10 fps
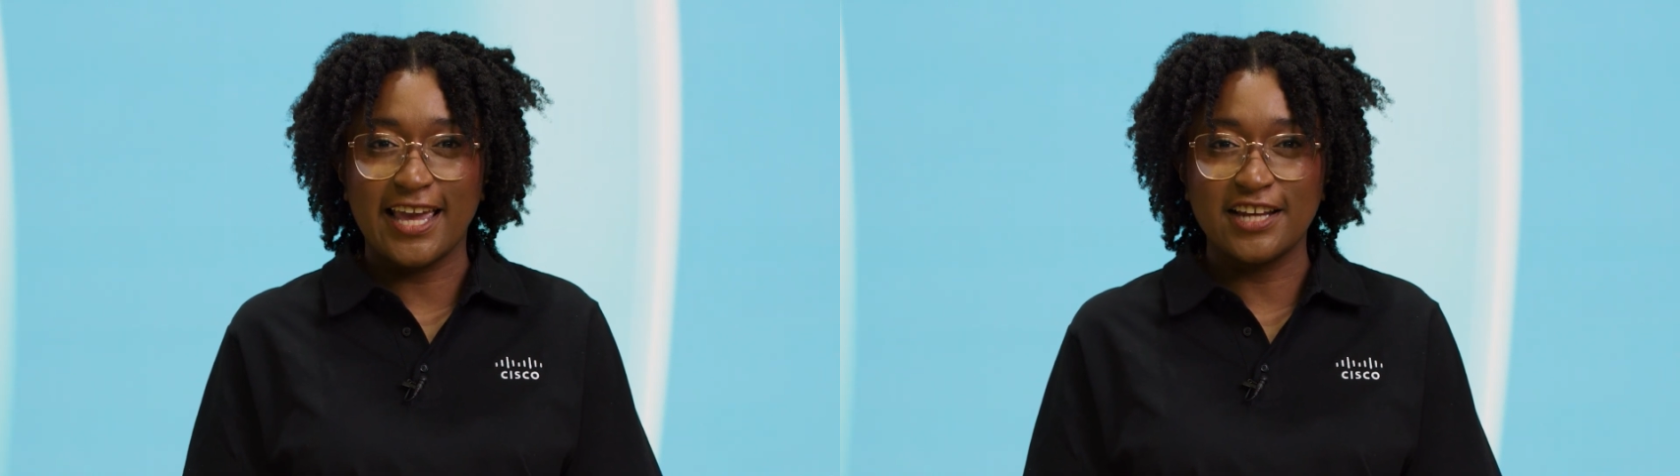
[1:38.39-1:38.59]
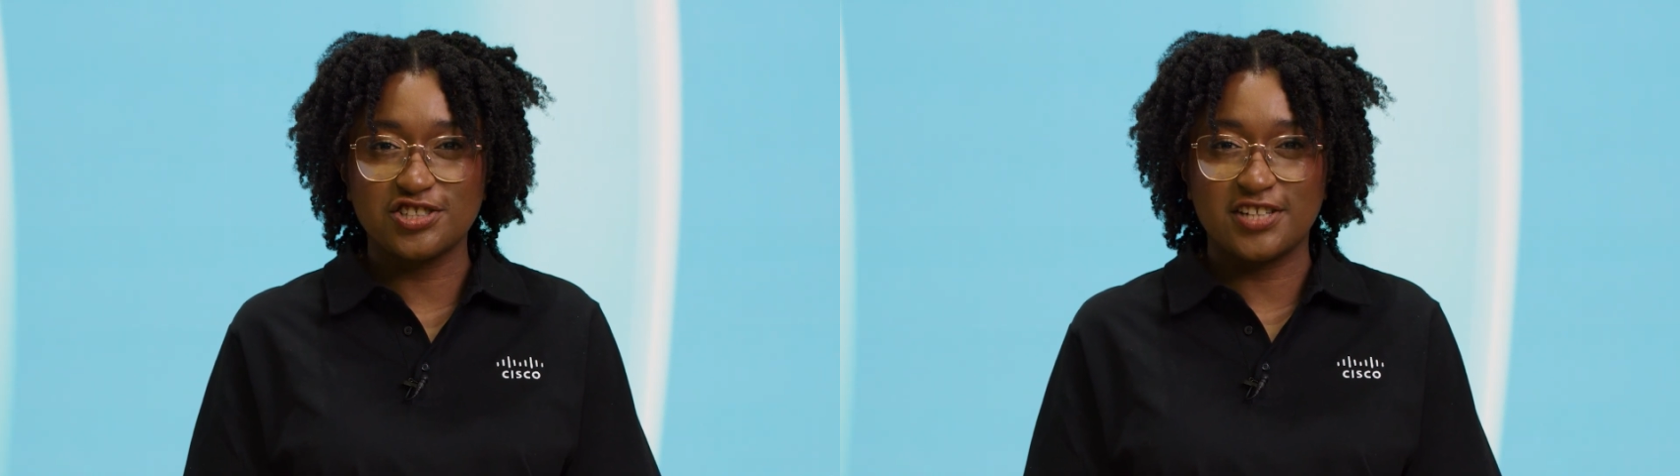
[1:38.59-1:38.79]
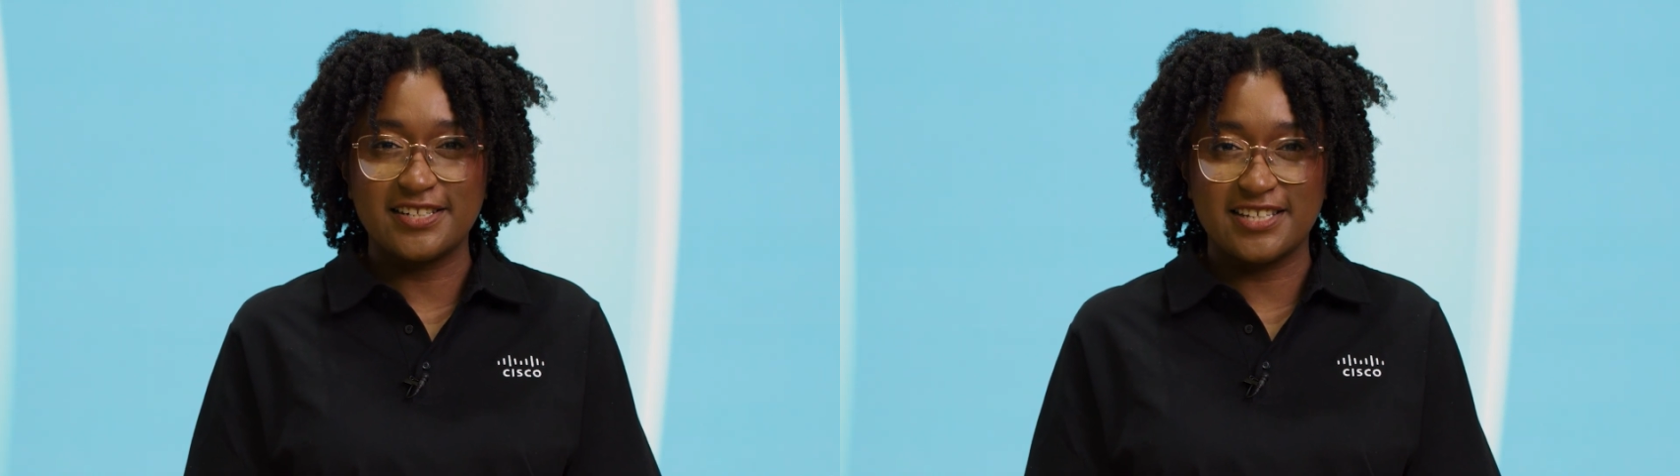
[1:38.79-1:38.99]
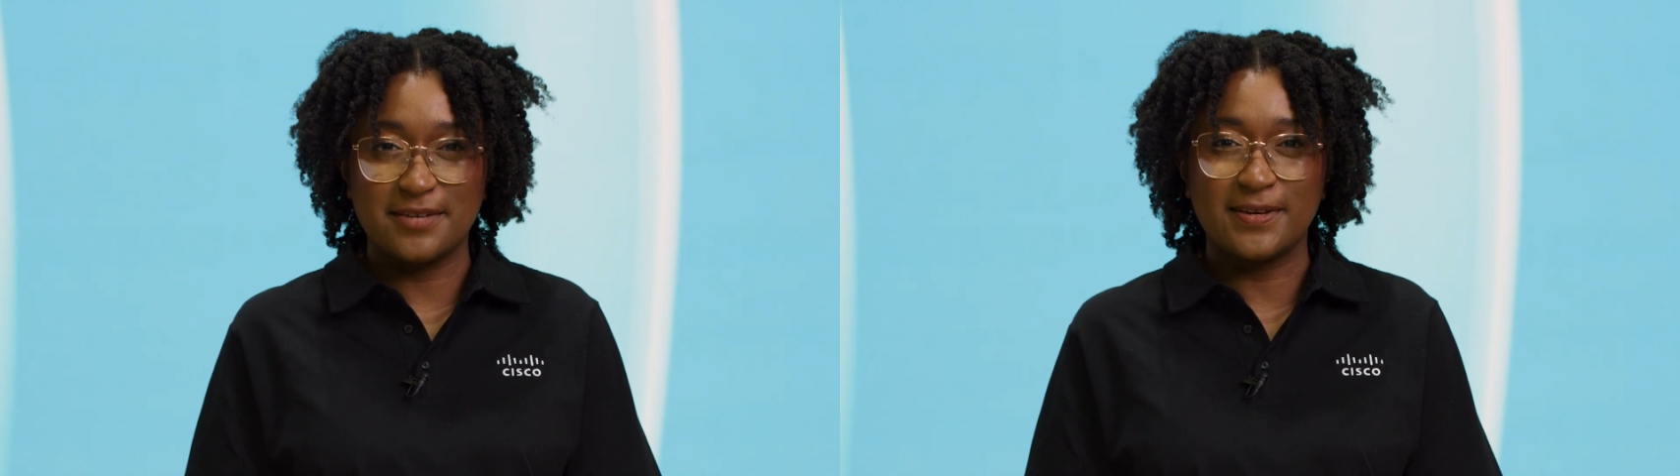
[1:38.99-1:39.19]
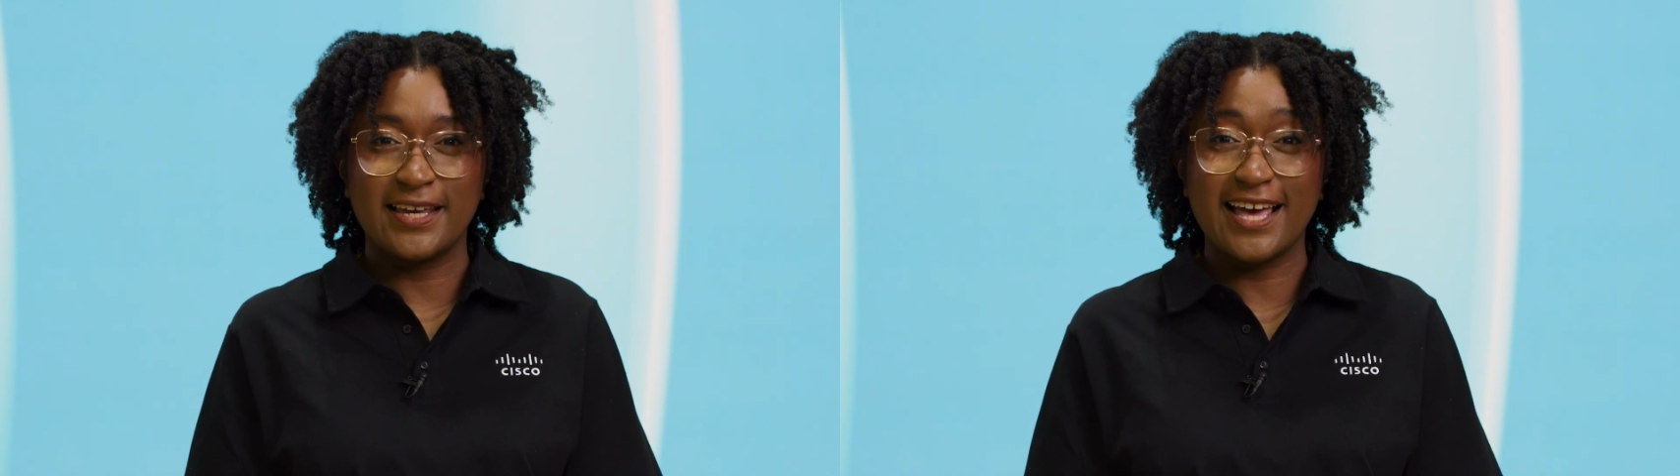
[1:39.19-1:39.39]

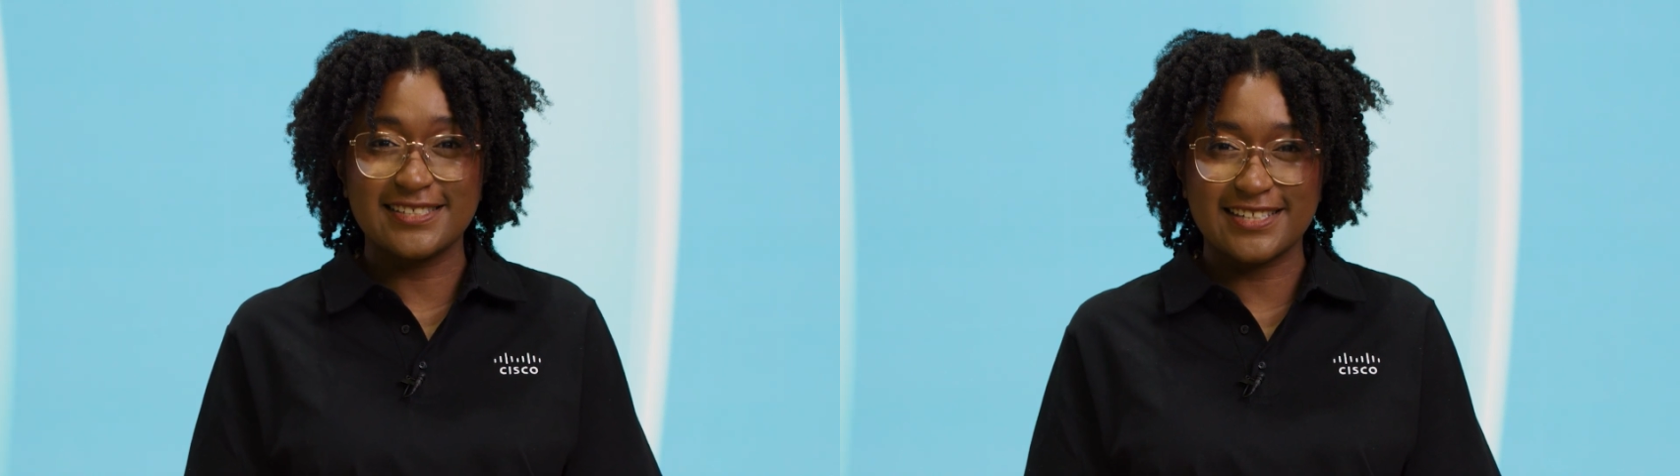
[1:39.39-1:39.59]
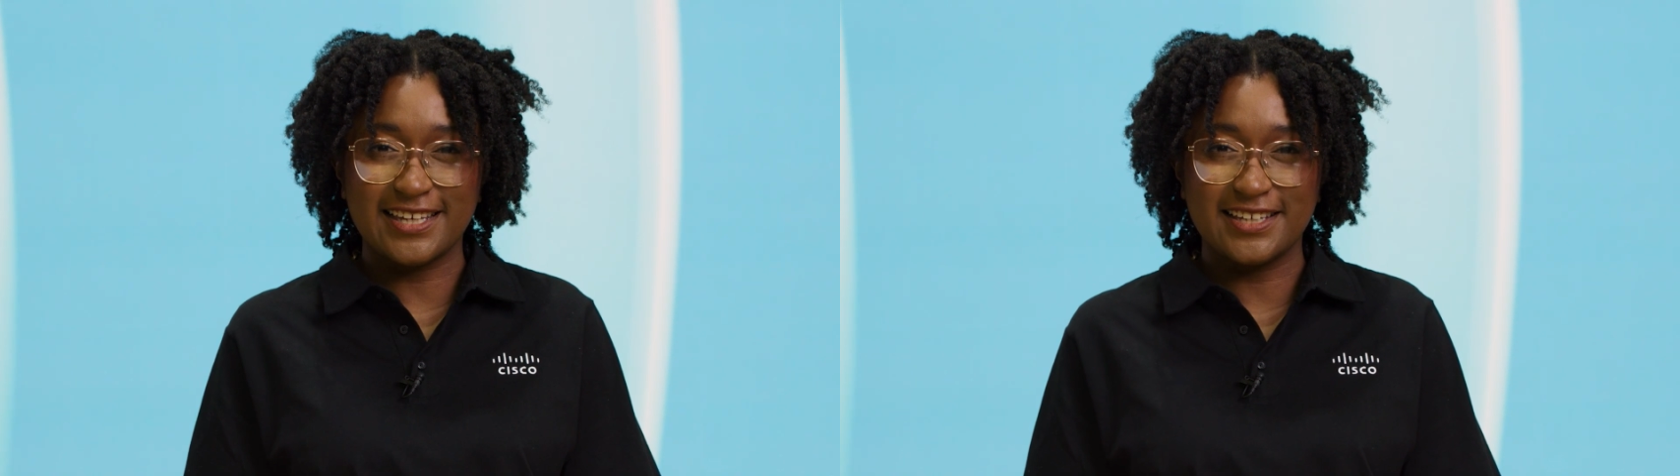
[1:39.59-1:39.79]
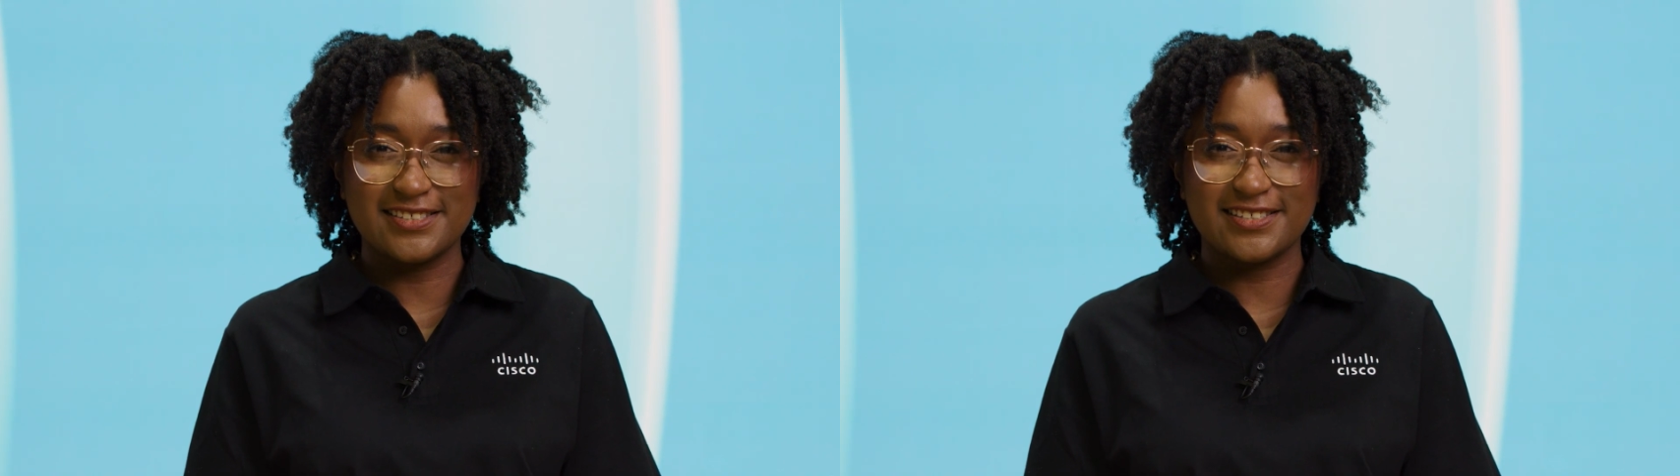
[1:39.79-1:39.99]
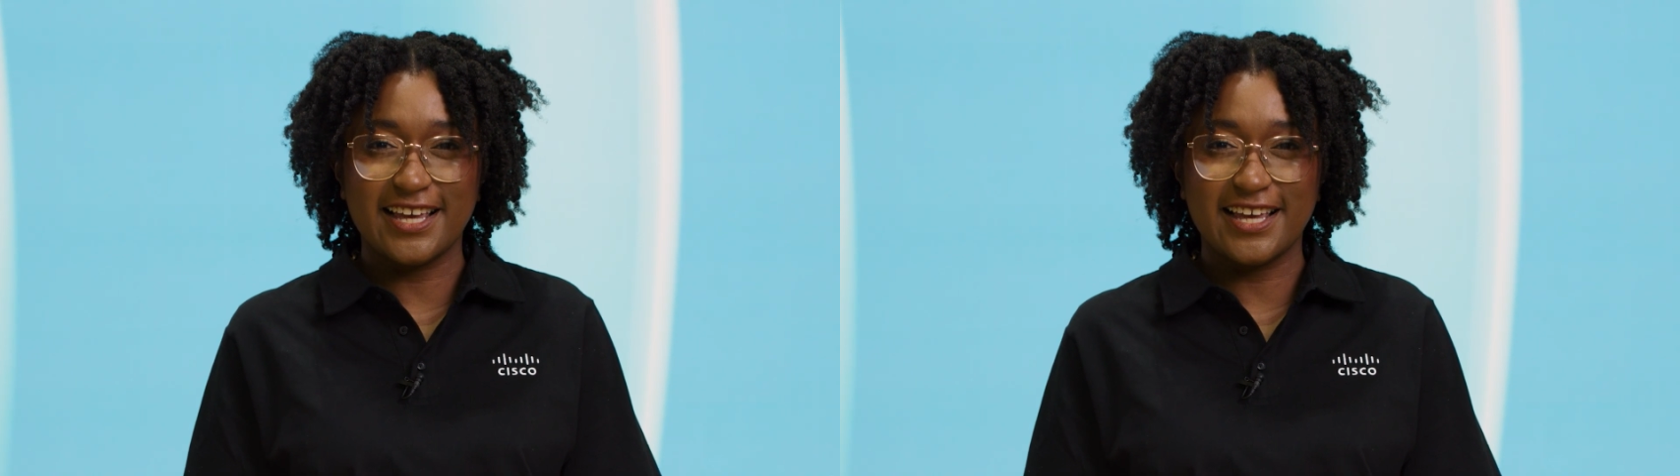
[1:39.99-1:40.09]
HTTPS keys,